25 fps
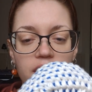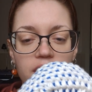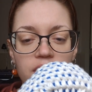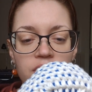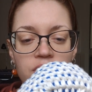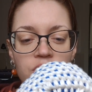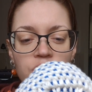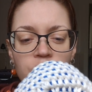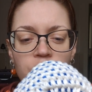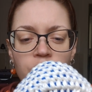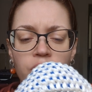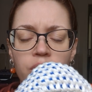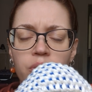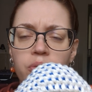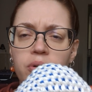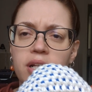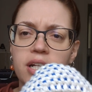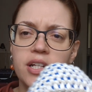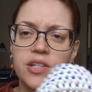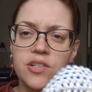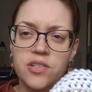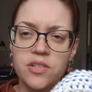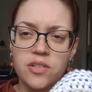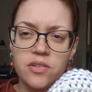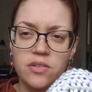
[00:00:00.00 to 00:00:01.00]
It's not
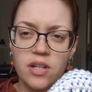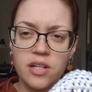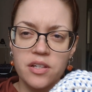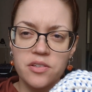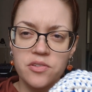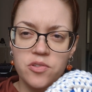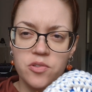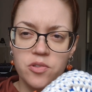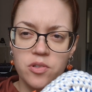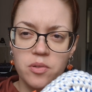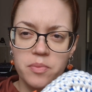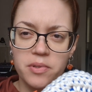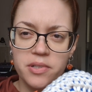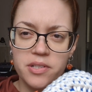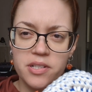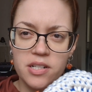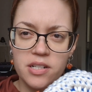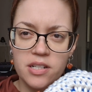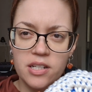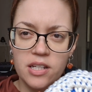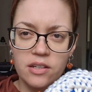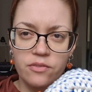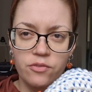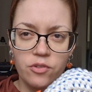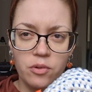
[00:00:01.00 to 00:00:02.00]
really a suitable
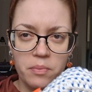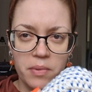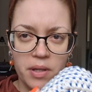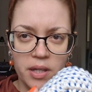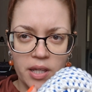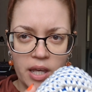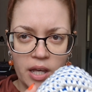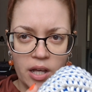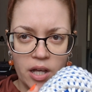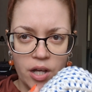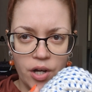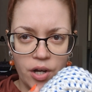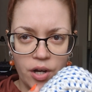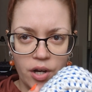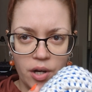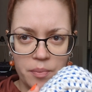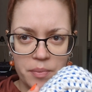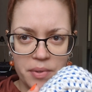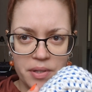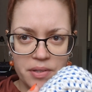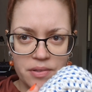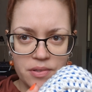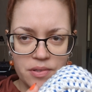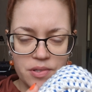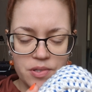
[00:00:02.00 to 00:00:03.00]
technique for making
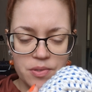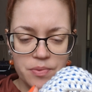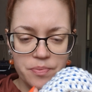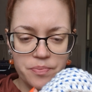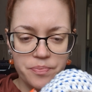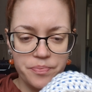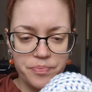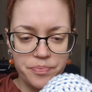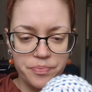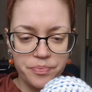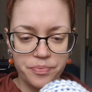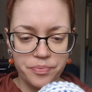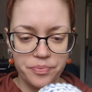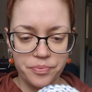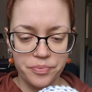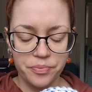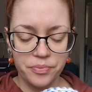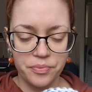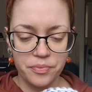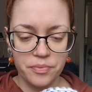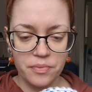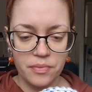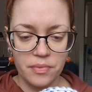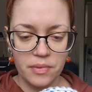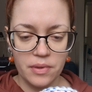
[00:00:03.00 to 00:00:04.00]
garments,
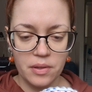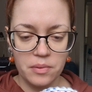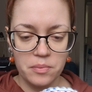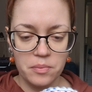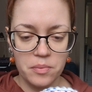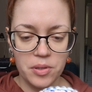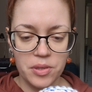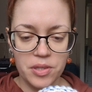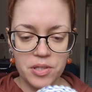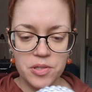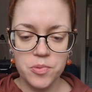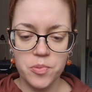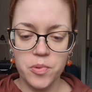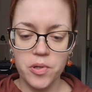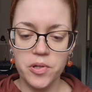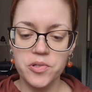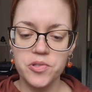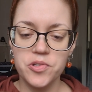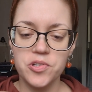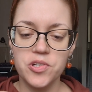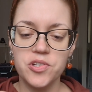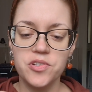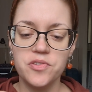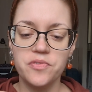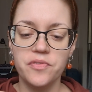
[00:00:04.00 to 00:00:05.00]
but this works
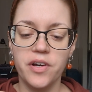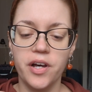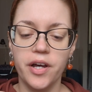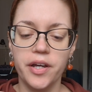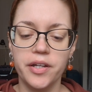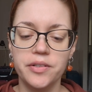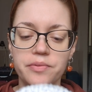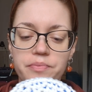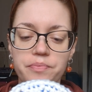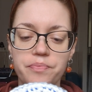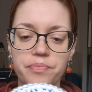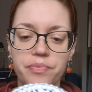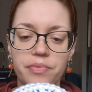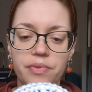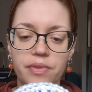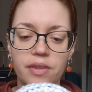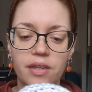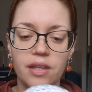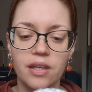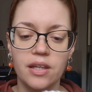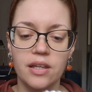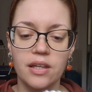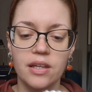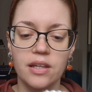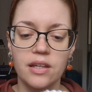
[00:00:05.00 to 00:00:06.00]
just fine.
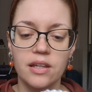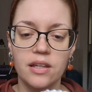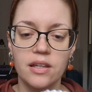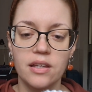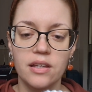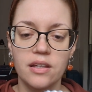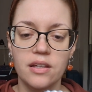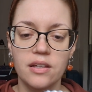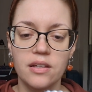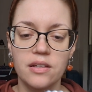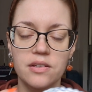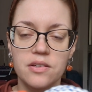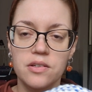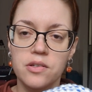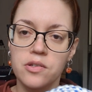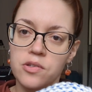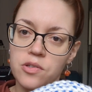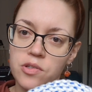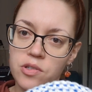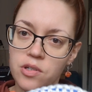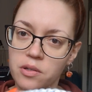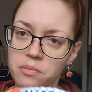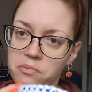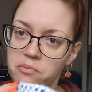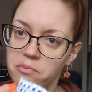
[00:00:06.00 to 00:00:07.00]

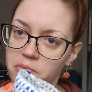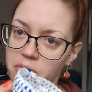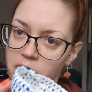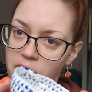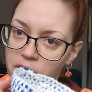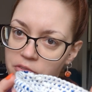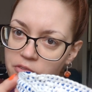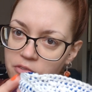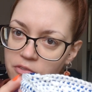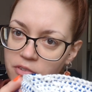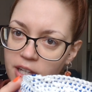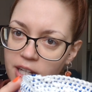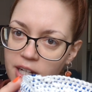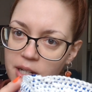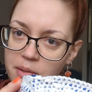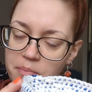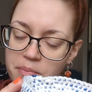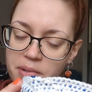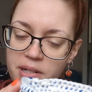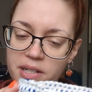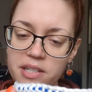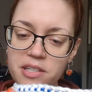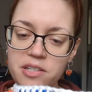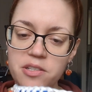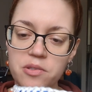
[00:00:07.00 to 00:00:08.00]
So I'm fairly
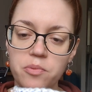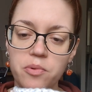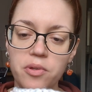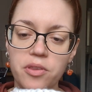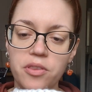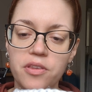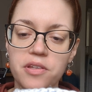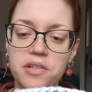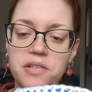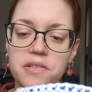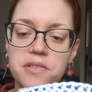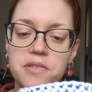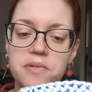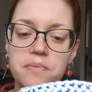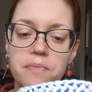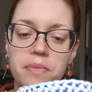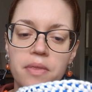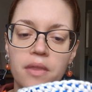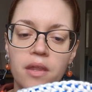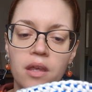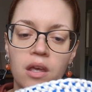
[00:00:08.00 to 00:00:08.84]
pleased with this.